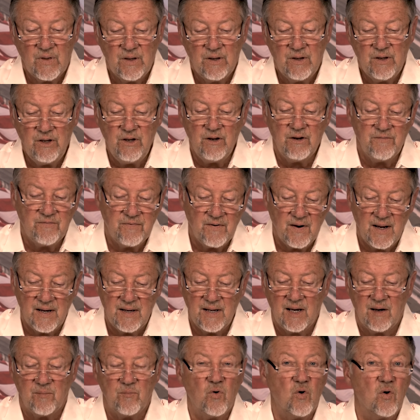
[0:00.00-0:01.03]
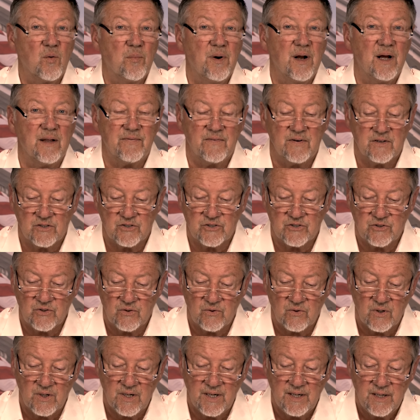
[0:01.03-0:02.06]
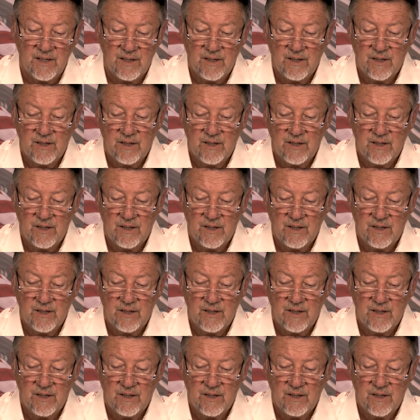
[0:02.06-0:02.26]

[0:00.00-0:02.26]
You can find out more about their story